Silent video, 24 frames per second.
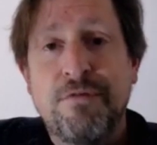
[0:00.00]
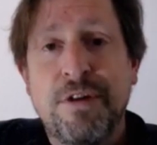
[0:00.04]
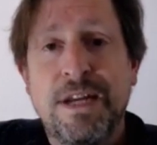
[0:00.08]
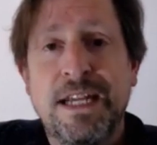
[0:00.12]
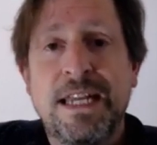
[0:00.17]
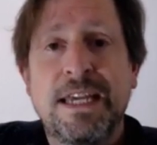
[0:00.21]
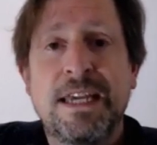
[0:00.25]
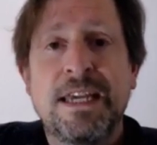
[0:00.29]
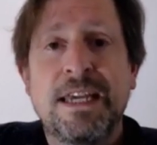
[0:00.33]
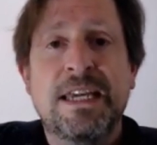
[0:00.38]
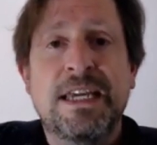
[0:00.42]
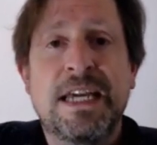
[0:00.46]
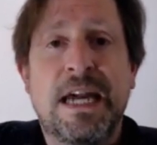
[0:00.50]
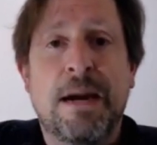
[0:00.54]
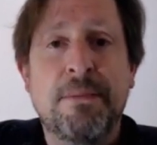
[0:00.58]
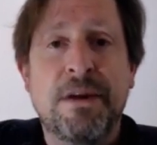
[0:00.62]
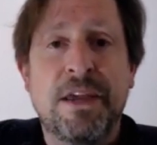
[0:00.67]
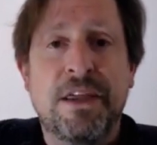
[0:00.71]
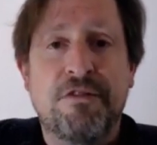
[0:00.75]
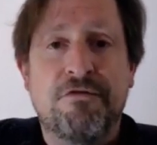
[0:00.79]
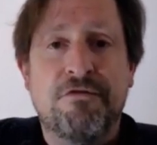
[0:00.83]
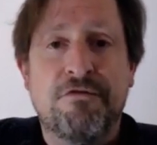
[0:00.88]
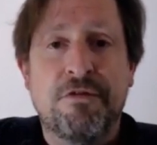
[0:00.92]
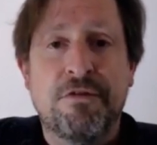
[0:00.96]
not really
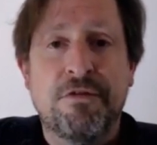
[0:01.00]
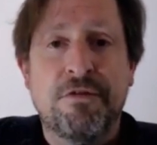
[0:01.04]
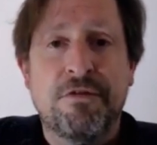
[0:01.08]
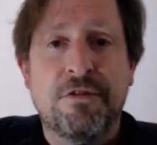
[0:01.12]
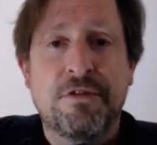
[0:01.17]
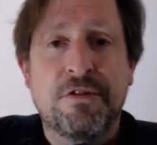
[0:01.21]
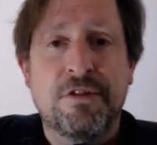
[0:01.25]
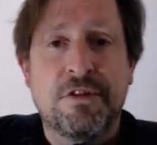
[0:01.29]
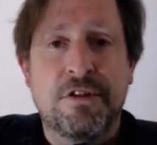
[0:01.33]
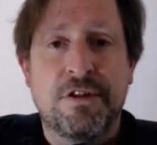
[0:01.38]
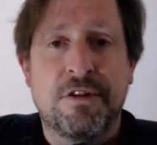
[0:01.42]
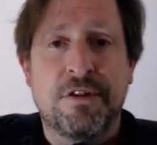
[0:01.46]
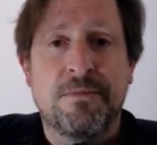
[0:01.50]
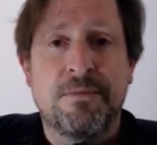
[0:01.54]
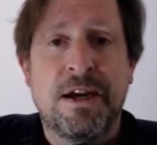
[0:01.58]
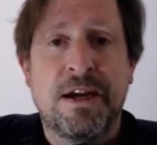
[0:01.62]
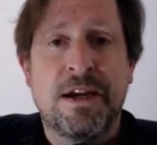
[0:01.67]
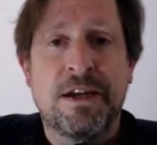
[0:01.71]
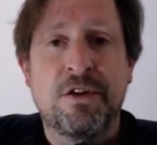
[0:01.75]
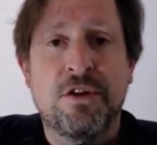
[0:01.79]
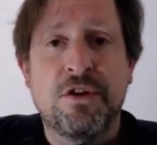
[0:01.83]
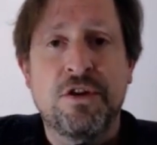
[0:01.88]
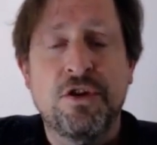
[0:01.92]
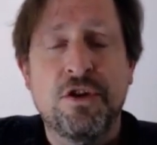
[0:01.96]
coming through to them,
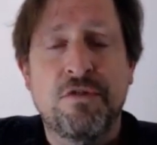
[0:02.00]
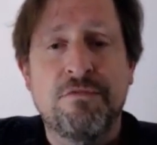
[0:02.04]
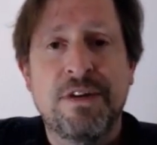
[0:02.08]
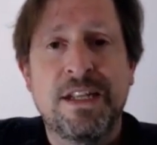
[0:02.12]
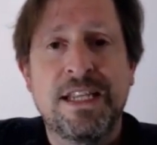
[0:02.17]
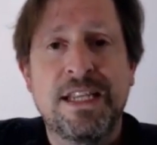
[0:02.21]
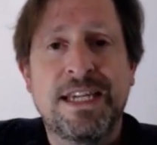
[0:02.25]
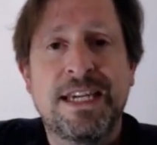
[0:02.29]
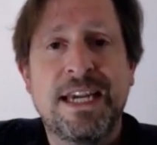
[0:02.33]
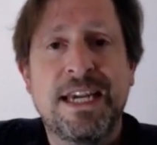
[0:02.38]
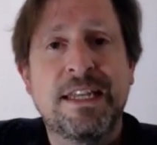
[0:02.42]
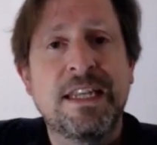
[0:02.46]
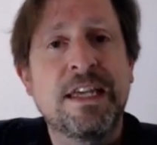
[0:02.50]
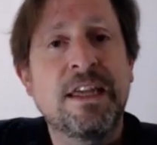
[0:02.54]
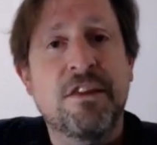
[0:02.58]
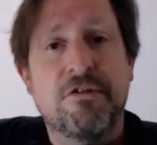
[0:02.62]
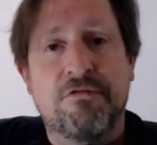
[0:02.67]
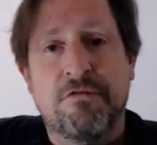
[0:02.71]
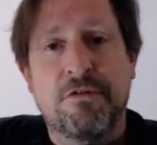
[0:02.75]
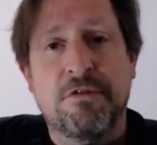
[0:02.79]
are you? You're not really getting